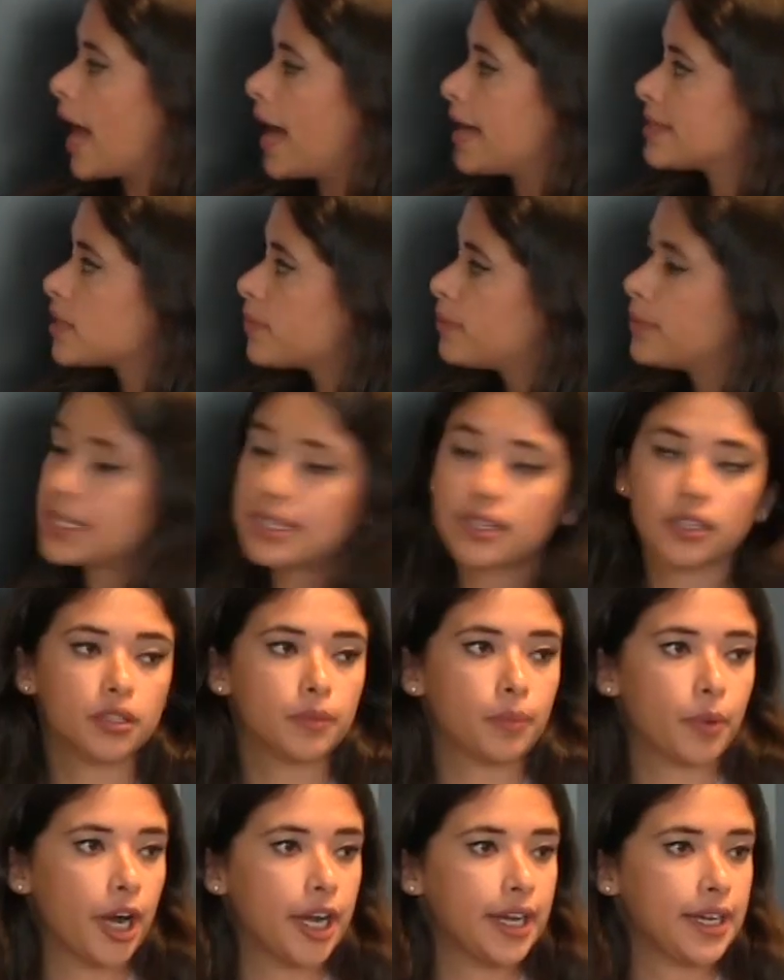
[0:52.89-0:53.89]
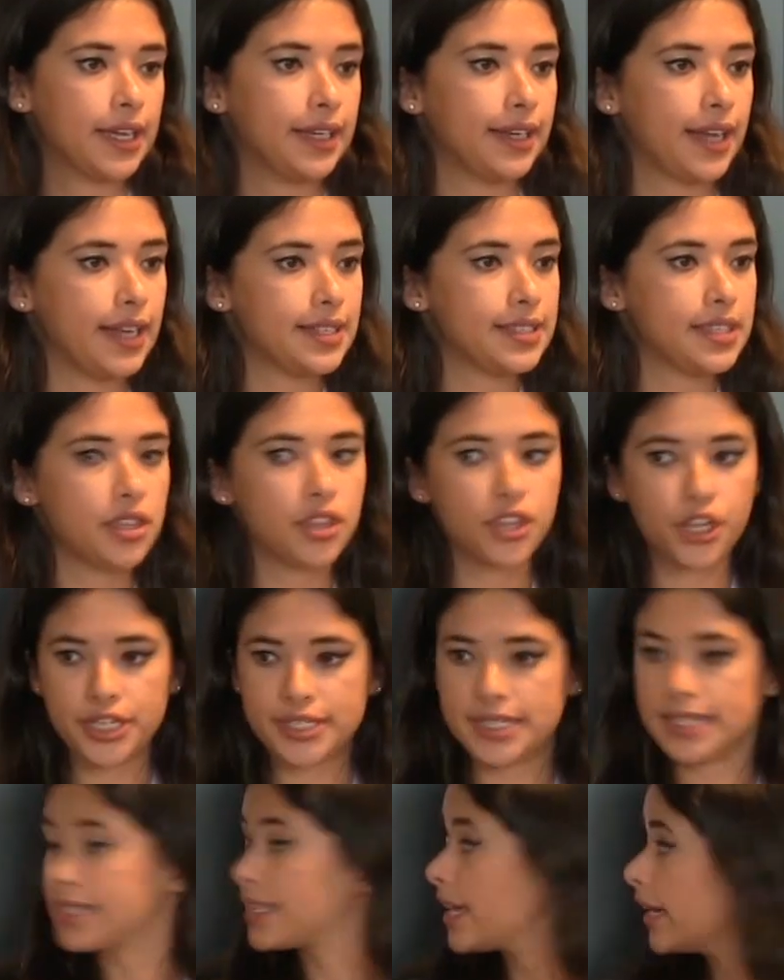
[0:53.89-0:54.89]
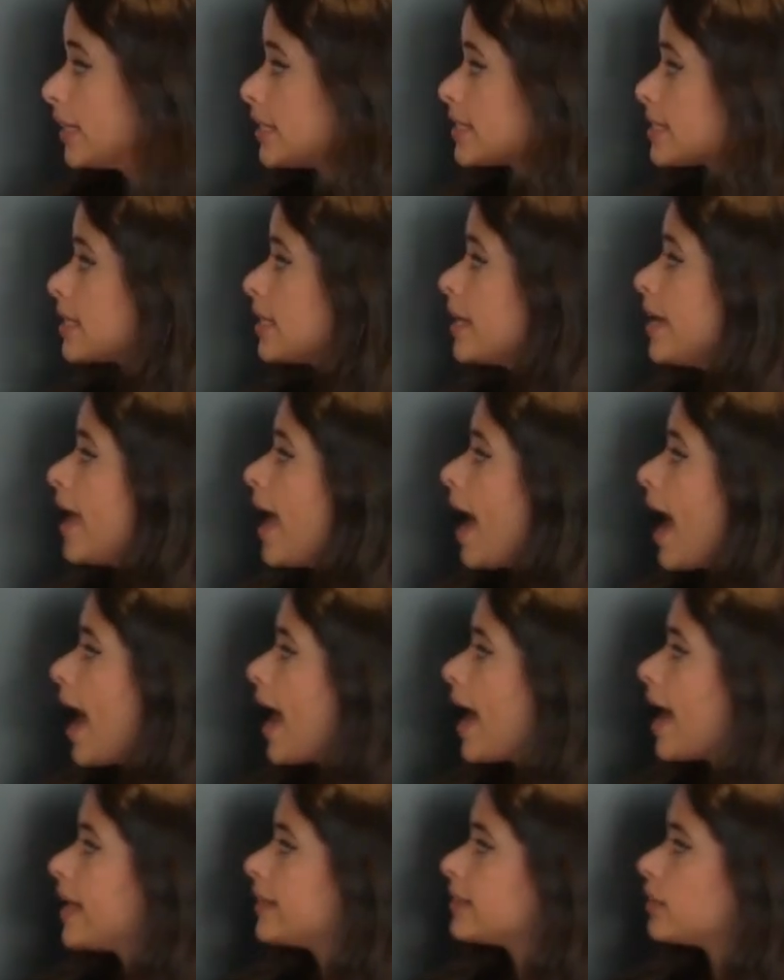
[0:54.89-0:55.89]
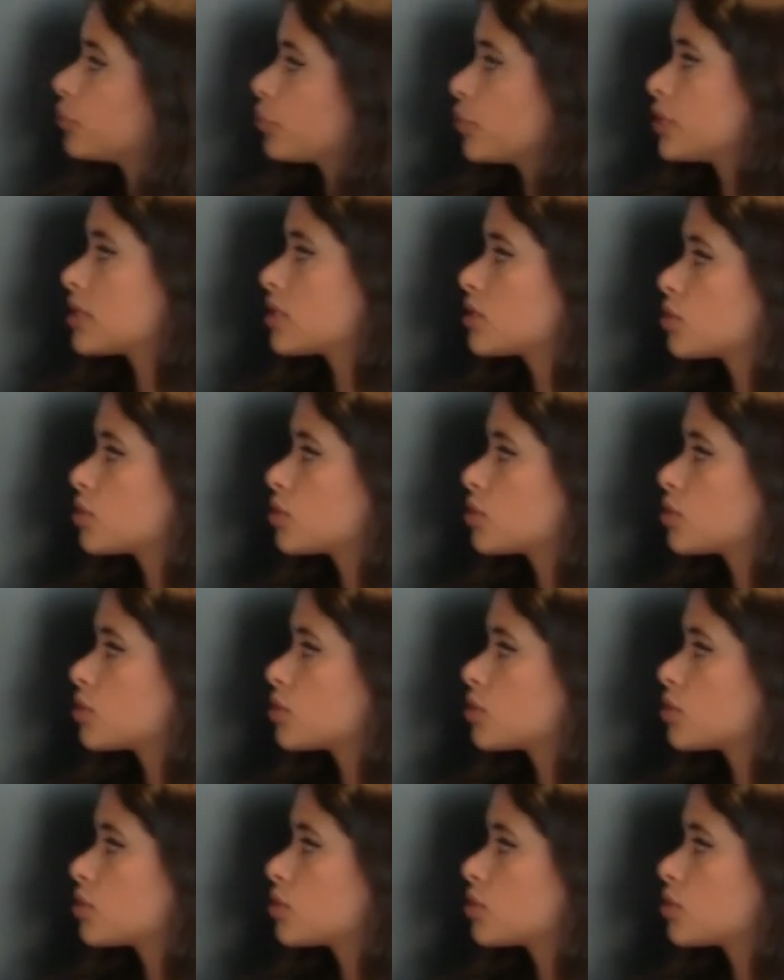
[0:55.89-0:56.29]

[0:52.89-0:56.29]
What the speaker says: as a political party in 1936, and it was